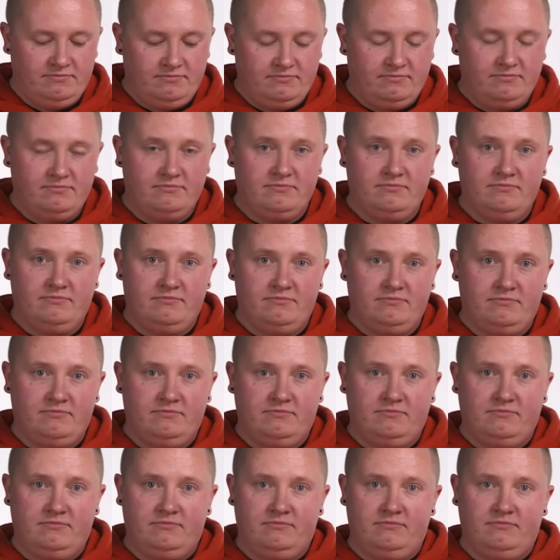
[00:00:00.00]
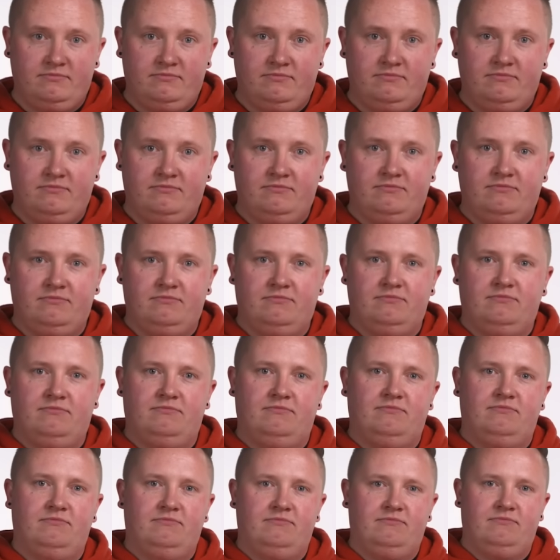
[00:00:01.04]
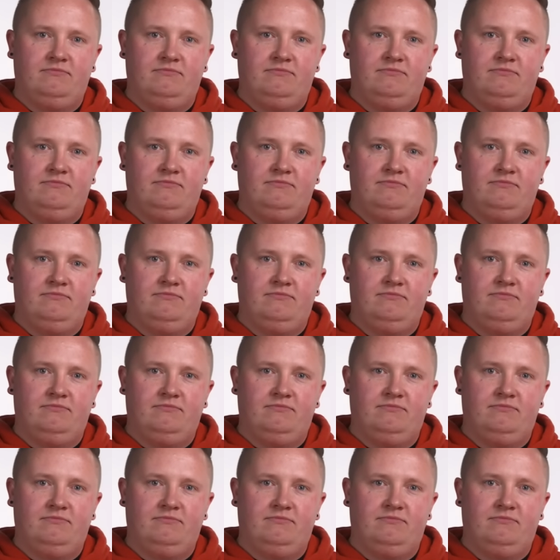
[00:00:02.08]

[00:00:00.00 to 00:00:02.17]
No words are spoken by the person on screen.